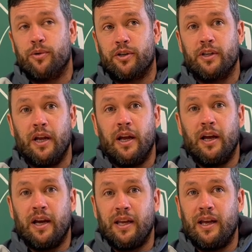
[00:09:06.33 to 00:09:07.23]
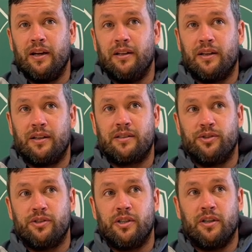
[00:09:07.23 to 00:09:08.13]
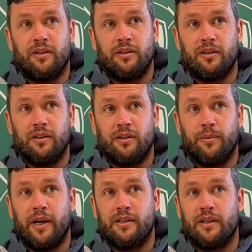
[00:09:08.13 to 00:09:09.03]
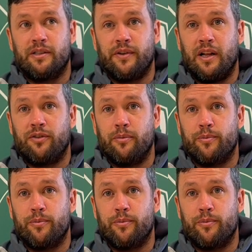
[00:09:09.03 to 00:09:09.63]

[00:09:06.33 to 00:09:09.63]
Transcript: But again, that's just the way it's fell for them.